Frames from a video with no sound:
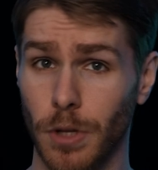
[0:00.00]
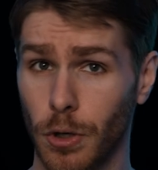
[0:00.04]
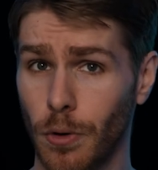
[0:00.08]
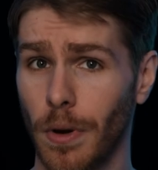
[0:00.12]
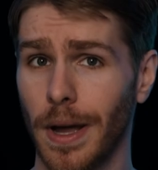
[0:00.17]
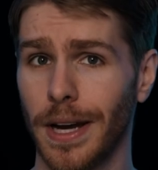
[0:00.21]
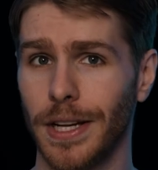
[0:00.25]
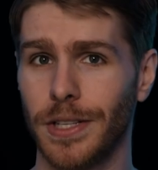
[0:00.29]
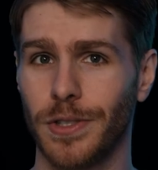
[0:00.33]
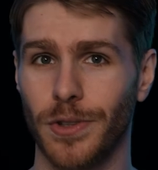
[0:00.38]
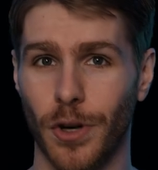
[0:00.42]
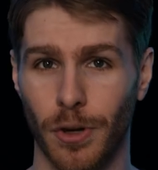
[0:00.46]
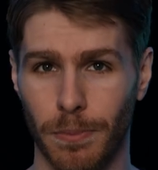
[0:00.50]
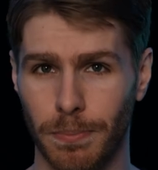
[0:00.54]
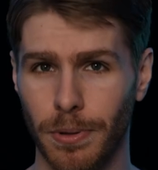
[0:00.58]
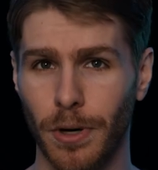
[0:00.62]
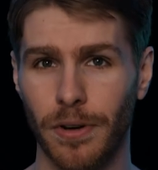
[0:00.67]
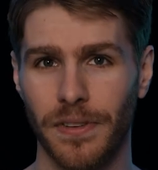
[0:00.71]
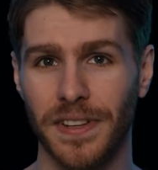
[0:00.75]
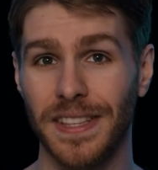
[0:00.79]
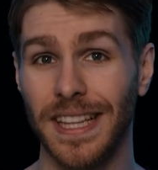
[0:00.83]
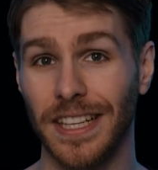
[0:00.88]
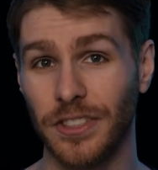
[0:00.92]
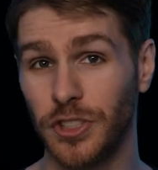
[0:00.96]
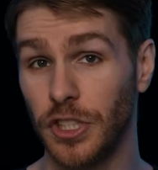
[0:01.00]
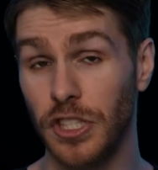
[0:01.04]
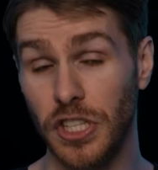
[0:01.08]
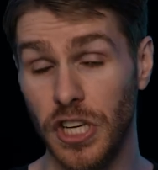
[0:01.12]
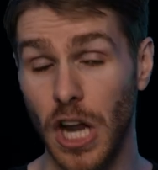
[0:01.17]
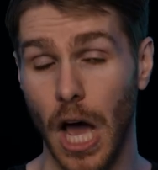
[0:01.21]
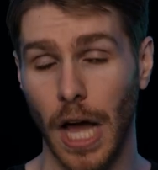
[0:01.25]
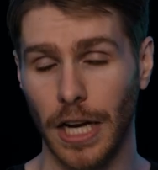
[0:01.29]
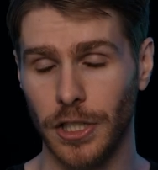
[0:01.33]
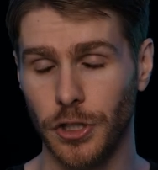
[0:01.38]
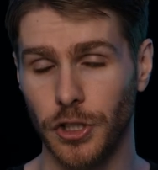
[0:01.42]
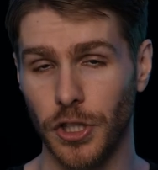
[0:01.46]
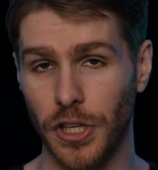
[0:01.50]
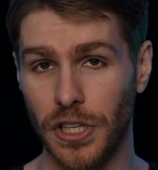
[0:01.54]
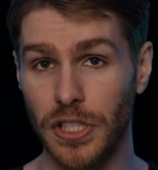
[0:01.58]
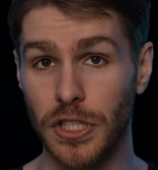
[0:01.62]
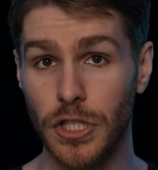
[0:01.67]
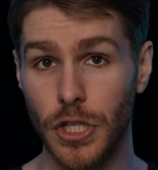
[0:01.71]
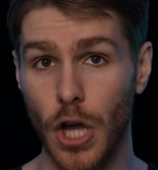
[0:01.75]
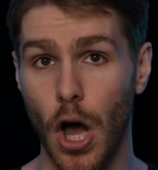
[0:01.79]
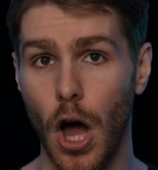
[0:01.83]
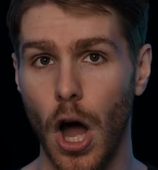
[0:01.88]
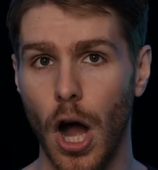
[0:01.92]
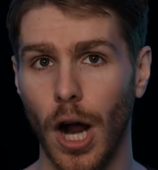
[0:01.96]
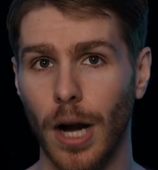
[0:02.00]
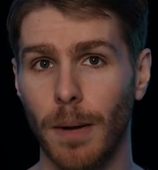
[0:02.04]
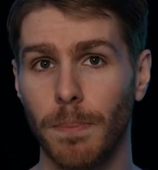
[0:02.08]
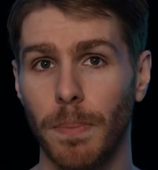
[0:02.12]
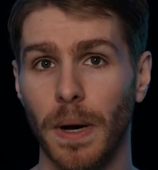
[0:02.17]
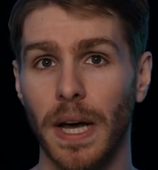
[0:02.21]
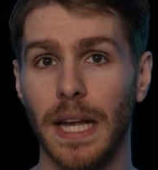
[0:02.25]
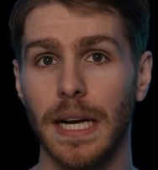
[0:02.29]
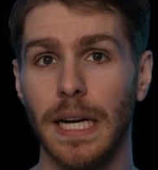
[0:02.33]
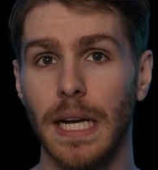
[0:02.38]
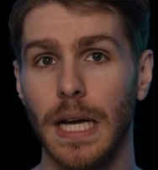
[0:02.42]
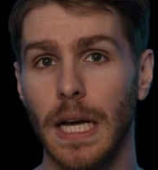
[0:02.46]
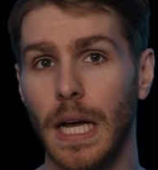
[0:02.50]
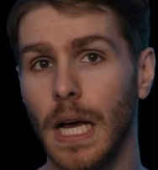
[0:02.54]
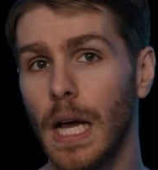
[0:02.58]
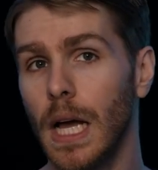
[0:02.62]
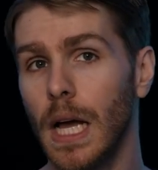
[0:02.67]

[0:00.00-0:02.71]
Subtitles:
the credits roll, proving that she's not just talk, but